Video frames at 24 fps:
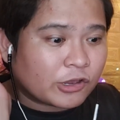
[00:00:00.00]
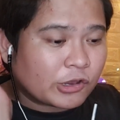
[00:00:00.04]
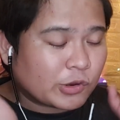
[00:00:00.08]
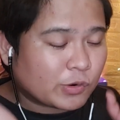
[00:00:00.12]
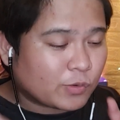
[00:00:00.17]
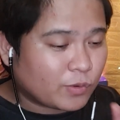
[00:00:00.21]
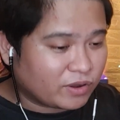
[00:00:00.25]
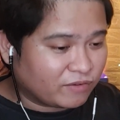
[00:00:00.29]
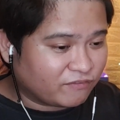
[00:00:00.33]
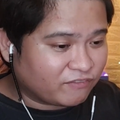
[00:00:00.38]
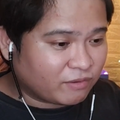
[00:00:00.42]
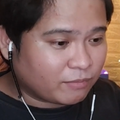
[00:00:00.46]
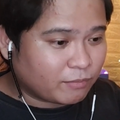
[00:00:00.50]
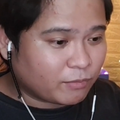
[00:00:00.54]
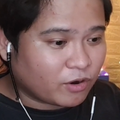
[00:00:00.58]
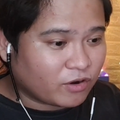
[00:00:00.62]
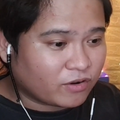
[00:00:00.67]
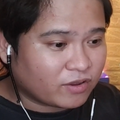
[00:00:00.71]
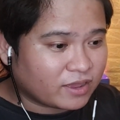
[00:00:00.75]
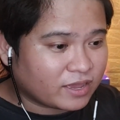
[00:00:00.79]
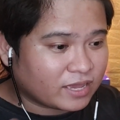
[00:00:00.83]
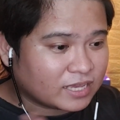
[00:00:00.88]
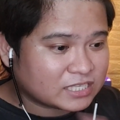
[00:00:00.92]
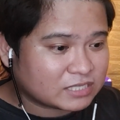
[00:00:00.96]
Correct if I'm
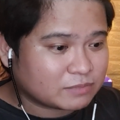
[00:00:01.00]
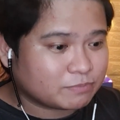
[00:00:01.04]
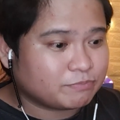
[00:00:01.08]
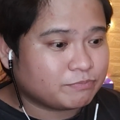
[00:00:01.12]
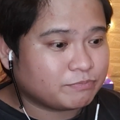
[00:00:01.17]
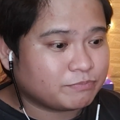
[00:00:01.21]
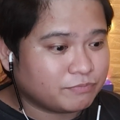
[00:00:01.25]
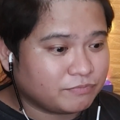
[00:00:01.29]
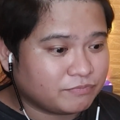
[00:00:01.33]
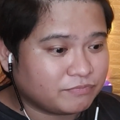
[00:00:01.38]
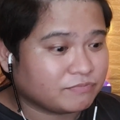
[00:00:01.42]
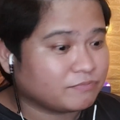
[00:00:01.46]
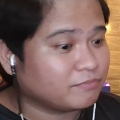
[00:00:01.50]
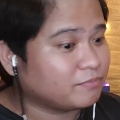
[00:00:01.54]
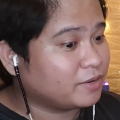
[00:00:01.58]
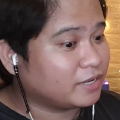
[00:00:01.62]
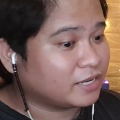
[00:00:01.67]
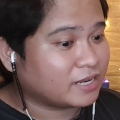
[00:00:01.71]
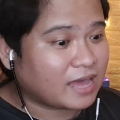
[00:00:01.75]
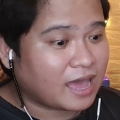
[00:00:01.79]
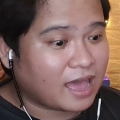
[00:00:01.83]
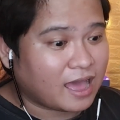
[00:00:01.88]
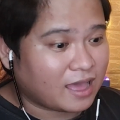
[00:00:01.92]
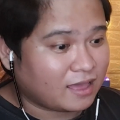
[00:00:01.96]
wrong, guys,
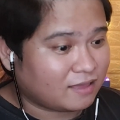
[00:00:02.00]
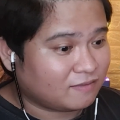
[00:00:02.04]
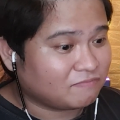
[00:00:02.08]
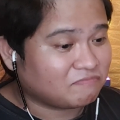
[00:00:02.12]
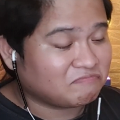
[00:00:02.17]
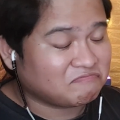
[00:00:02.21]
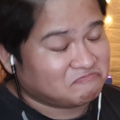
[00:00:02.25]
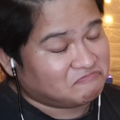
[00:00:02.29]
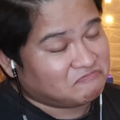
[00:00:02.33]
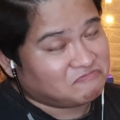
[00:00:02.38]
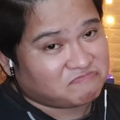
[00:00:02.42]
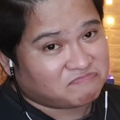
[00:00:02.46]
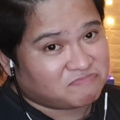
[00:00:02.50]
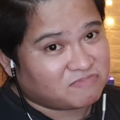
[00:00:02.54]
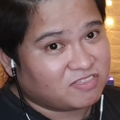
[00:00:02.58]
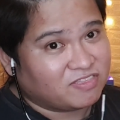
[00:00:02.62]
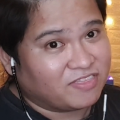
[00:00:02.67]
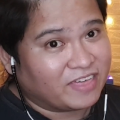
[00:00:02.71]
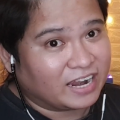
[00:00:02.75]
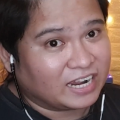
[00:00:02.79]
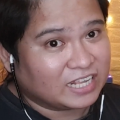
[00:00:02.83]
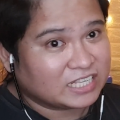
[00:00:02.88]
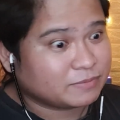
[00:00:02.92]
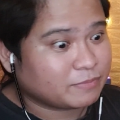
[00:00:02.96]
but
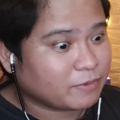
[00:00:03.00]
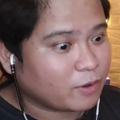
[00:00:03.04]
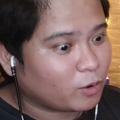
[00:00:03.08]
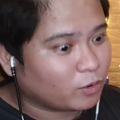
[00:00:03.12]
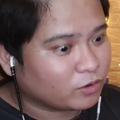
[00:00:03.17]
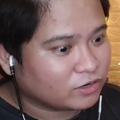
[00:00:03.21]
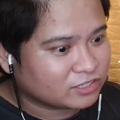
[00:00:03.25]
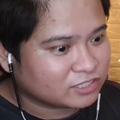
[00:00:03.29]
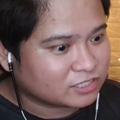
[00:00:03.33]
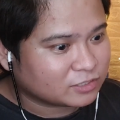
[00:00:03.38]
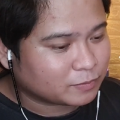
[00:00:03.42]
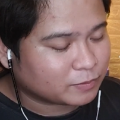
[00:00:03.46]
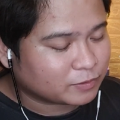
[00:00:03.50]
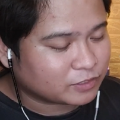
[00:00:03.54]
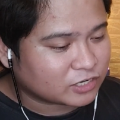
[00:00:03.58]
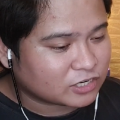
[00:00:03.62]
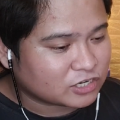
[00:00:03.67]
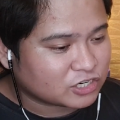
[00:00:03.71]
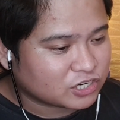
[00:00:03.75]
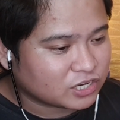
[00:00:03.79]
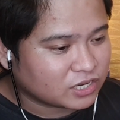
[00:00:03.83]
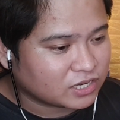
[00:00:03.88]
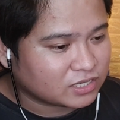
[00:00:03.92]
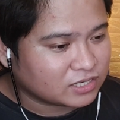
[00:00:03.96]
that is my own
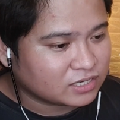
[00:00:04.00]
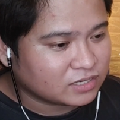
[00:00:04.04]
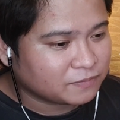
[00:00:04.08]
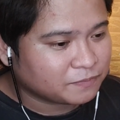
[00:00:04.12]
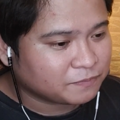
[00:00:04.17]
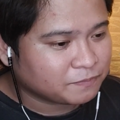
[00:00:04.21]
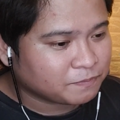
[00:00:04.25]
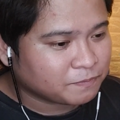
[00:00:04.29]
interpretation.